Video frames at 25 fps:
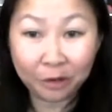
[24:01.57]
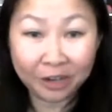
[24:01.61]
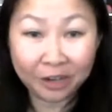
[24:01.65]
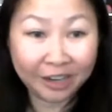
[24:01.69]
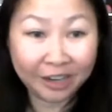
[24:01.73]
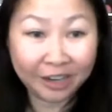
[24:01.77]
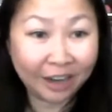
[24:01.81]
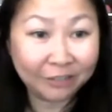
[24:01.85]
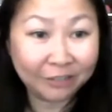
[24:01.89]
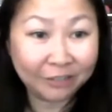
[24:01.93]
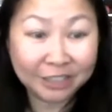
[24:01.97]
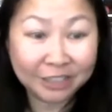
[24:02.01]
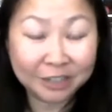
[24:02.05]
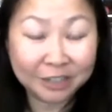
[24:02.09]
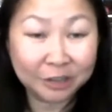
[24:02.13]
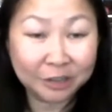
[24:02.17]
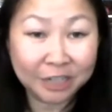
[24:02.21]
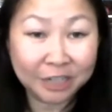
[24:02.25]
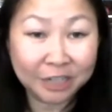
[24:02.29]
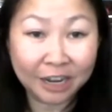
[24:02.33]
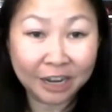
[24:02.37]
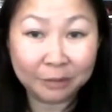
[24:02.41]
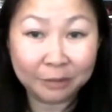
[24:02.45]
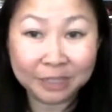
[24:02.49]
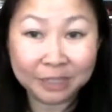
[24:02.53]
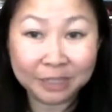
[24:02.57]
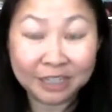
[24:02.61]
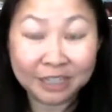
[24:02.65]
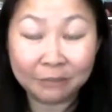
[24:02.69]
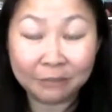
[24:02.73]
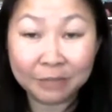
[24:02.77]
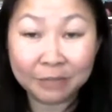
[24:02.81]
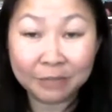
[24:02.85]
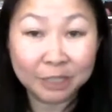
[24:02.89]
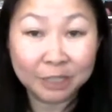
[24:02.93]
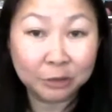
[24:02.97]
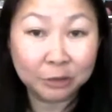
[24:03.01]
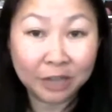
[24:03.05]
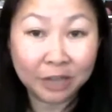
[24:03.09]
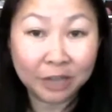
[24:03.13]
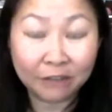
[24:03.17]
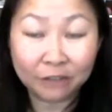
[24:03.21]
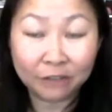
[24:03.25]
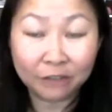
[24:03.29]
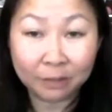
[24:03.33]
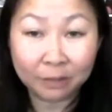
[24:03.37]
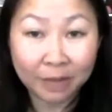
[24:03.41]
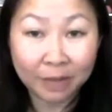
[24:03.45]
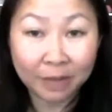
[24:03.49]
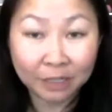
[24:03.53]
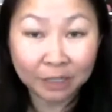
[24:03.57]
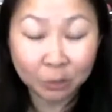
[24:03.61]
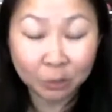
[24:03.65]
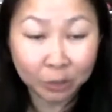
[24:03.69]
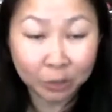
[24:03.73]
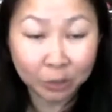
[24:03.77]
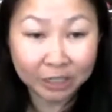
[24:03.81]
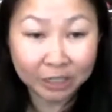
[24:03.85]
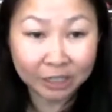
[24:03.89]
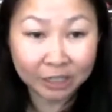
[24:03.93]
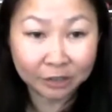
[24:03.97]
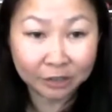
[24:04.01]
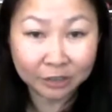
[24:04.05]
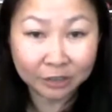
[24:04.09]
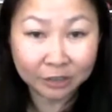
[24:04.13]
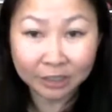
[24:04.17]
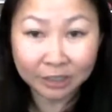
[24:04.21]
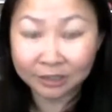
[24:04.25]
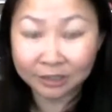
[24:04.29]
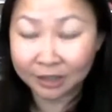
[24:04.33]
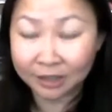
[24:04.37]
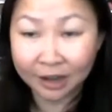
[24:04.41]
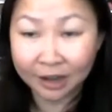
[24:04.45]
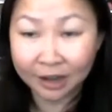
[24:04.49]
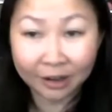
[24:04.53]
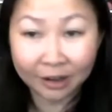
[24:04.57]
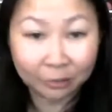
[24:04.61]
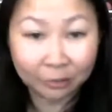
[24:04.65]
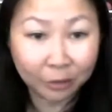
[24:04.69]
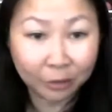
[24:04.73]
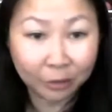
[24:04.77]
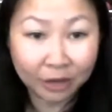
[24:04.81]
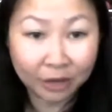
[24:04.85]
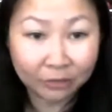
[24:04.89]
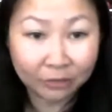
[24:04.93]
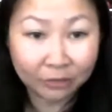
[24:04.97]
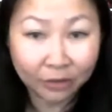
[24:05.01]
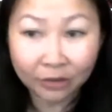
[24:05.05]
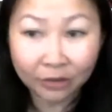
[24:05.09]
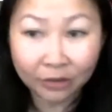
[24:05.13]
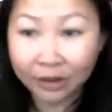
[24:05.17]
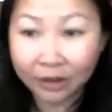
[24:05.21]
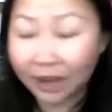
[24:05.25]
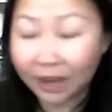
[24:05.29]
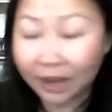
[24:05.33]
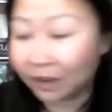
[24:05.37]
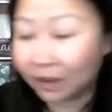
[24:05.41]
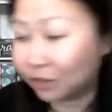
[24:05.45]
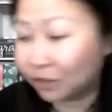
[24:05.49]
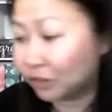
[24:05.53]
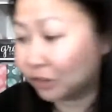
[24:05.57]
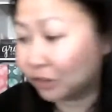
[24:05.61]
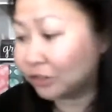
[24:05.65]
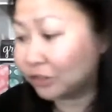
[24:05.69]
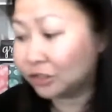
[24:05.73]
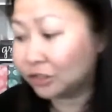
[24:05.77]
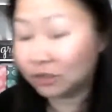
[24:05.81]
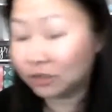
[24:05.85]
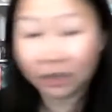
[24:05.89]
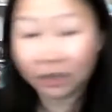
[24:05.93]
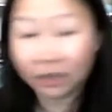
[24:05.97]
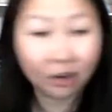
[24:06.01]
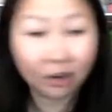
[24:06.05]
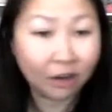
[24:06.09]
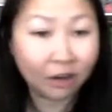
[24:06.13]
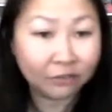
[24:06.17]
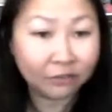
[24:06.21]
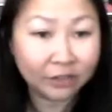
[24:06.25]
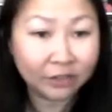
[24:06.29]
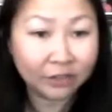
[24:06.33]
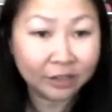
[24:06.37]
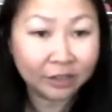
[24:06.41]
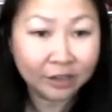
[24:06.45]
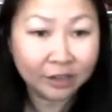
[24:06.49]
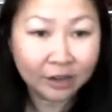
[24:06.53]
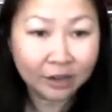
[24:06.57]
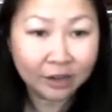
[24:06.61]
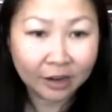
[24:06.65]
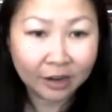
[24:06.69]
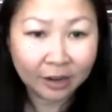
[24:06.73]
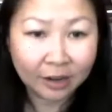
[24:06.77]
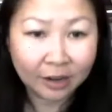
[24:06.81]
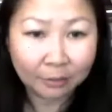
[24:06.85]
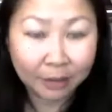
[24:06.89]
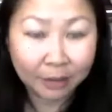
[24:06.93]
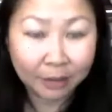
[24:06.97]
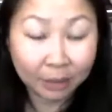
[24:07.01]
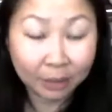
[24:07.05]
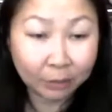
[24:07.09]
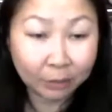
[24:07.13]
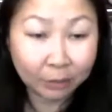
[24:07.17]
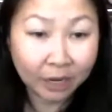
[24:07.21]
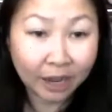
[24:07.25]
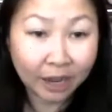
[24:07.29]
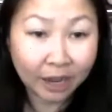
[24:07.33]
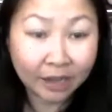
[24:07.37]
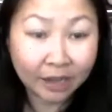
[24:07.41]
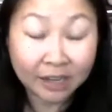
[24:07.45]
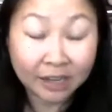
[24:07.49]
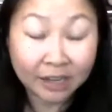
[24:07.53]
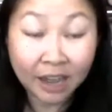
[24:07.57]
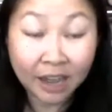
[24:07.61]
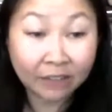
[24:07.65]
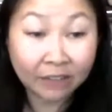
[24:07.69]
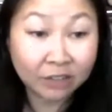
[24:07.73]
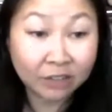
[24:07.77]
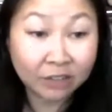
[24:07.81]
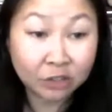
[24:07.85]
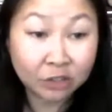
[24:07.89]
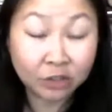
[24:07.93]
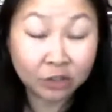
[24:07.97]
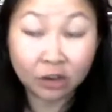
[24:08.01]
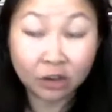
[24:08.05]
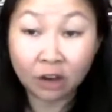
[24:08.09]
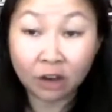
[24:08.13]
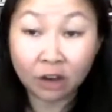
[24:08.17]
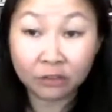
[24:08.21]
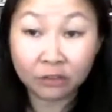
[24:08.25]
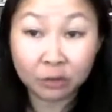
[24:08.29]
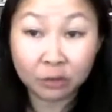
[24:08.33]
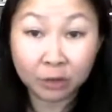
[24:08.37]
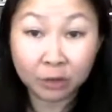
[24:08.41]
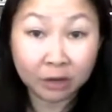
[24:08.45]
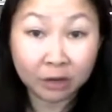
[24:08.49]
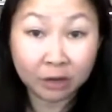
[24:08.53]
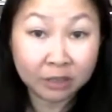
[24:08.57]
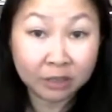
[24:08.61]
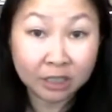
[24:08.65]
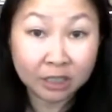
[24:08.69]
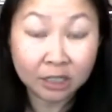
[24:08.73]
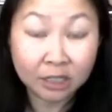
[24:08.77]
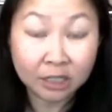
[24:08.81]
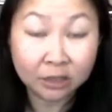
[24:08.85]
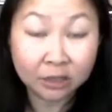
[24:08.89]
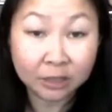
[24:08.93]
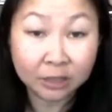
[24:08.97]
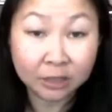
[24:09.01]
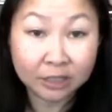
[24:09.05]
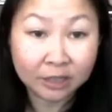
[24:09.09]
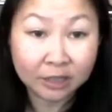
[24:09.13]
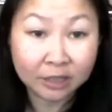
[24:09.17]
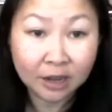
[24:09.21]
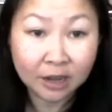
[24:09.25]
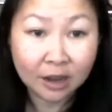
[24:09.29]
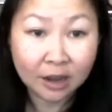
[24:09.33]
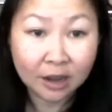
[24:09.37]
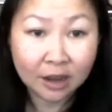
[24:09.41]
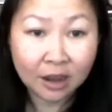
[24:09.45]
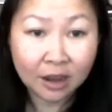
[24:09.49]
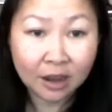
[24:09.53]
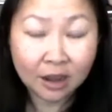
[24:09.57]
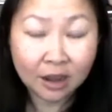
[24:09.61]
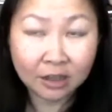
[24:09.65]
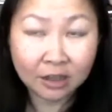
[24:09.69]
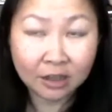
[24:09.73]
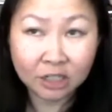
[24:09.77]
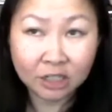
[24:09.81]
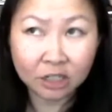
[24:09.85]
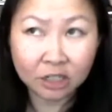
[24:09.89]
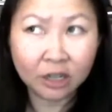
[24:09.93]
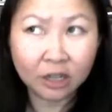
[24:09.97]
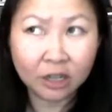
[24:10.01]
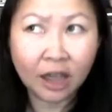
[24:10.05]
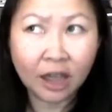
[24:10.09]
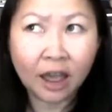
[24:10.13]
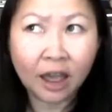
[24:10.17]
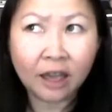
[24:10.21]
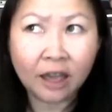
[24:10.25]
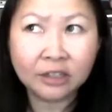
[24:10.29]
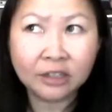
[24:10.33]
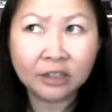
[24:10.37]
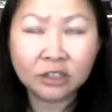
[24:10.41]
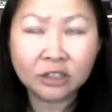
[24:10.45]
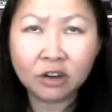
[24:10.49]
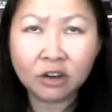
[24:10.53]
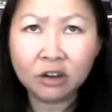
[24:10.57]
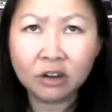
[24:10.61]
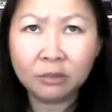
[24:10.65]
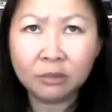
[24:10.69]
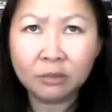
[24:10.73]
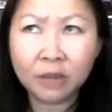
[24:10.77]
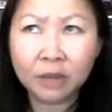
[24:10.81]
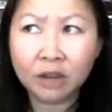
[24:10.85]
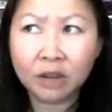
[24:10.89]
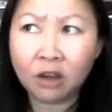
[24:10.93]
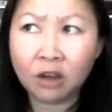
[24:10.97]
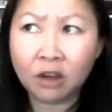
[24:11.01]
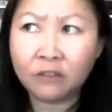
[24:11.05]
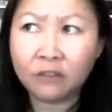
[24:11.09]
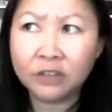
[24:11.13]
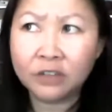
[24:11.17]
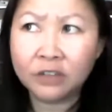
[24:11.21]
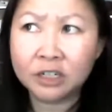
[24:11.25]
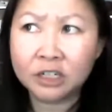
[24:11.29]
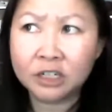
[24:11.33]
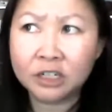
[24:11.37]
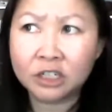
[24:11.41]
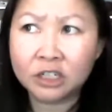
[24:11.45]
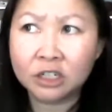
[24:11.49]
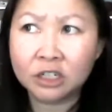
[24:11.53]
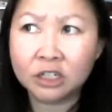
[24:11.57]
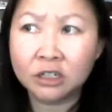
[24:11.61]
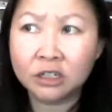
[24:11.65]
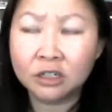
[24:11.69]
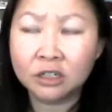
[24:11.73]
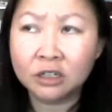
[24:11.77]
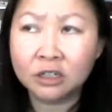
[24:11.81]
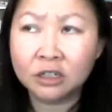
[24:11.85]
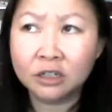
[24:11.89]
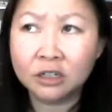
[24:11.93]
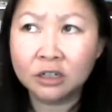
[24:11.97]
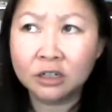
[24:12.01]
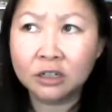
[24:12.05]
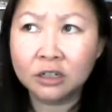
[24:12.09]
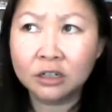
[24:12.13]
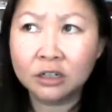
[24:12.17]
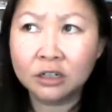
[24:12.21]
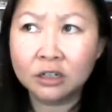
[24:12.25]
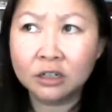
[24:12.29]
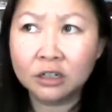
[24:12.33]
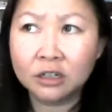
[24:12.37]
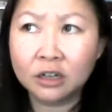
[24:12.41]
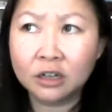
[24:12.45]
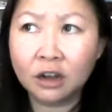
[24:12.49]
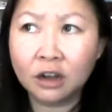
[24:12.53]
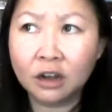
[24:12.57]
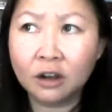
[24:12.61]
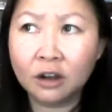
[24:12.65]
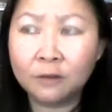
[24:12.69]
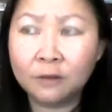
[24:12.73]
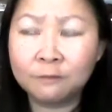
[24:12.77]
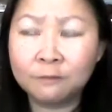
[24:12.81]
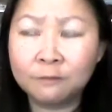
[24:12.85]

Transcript: every single day because I've been doing that for the past 20 years whenever I could drink coffee. By the way, I haven't drank coffee when I was little because until I started my coffee addiction um,